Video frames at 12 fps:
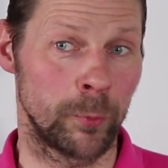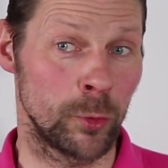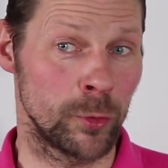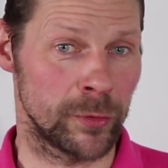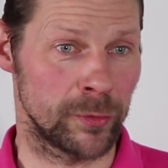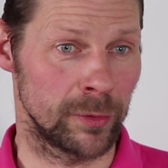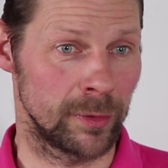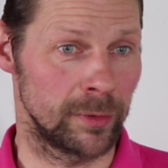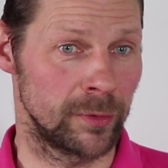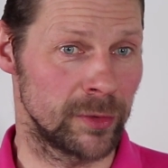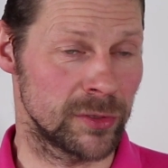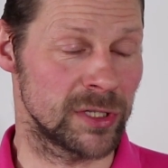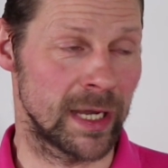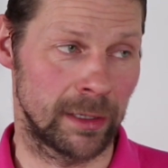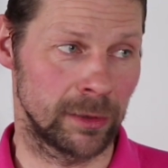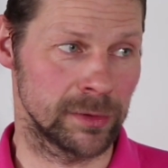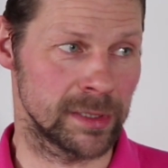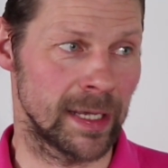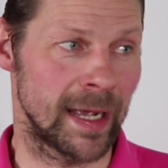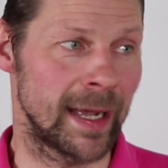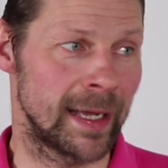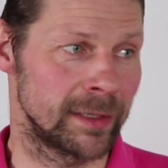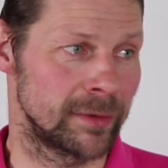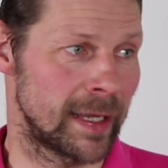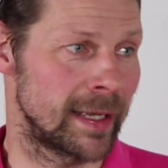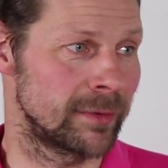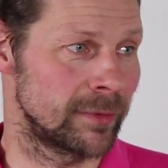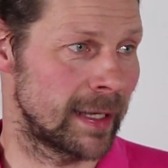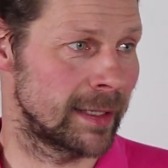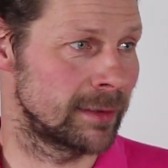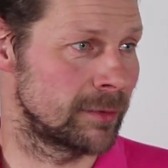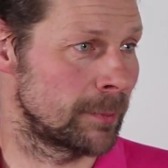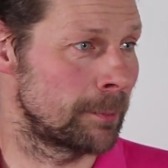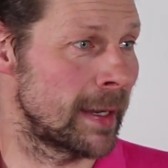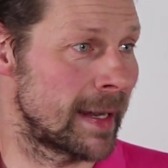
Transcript: both the child and the